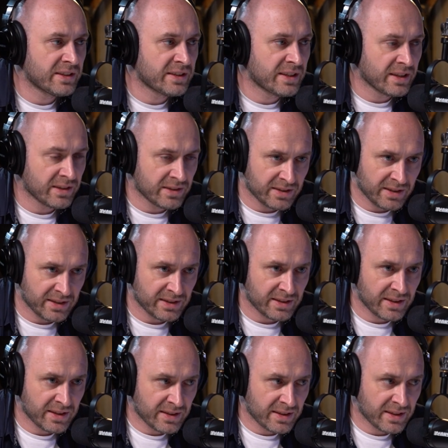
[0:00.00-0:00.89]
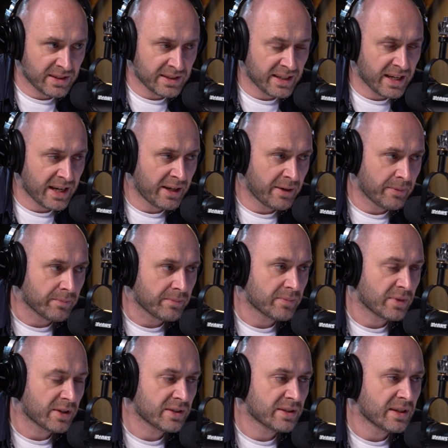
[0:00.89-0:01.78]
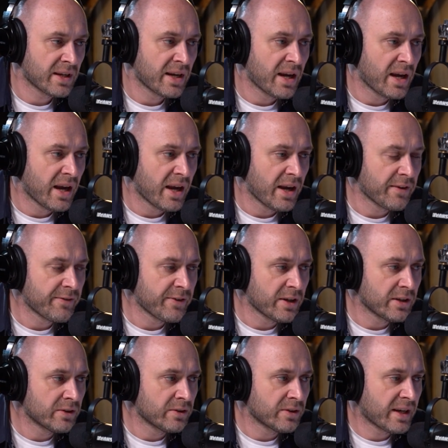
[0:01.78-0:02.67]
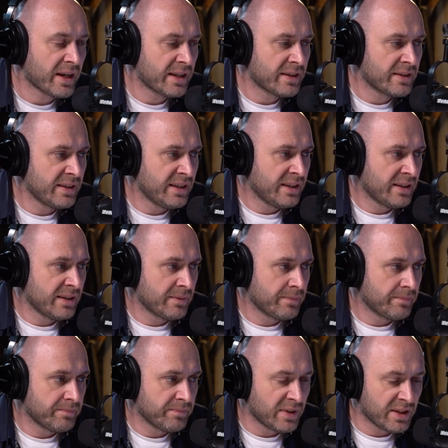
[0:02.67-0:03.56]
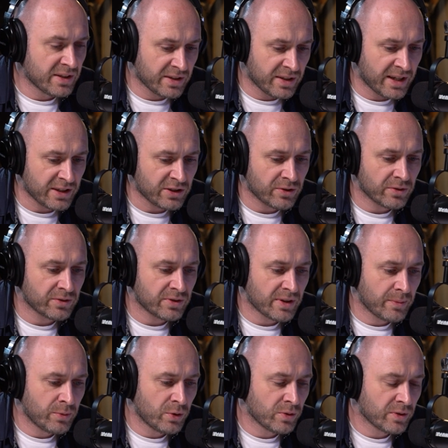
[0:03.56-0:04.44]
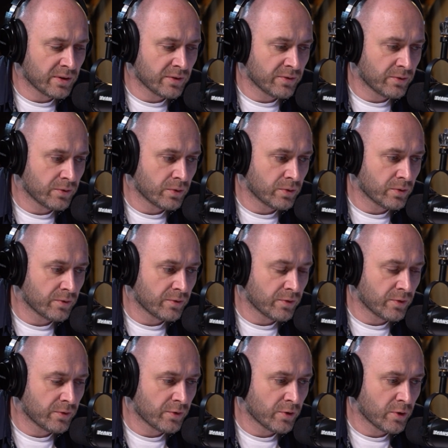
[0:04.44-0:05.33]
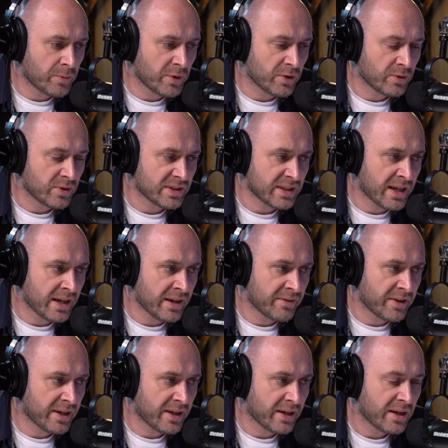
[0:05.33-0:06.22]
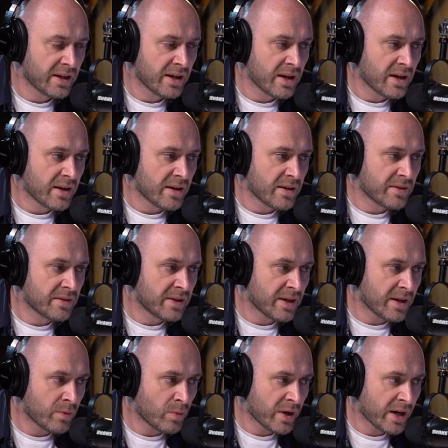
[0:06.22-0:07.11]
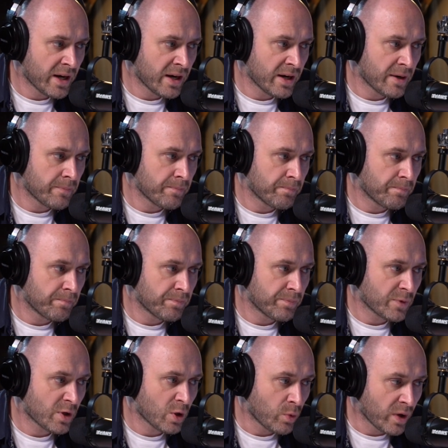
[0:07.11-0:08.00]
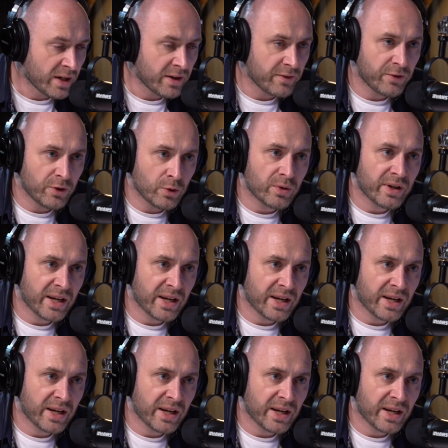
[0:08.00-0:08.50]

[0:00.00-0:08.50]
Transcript: tells us the same, because if you look at the International Tribunal for former Yugoslavia, there were quite a few